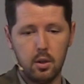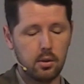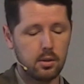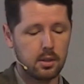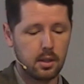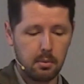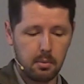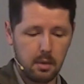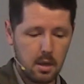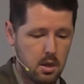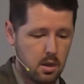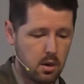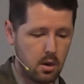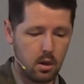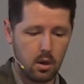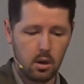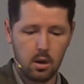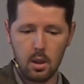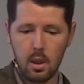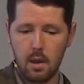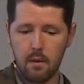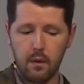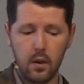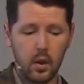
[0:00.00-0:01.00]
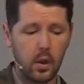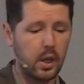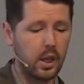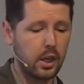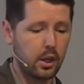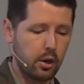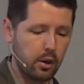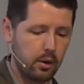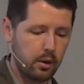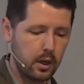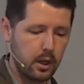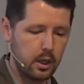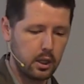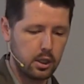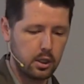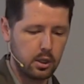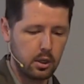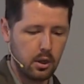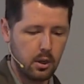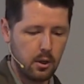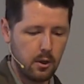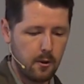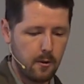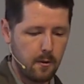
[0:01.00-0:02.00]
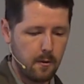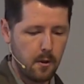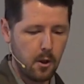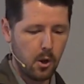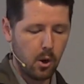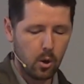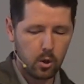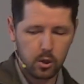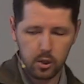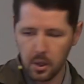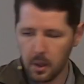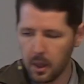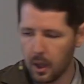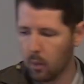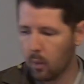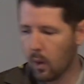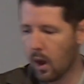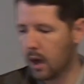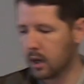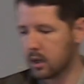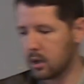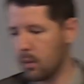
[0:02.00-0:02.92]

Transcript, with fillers: something good? Or they feel encouraged? Or do they walk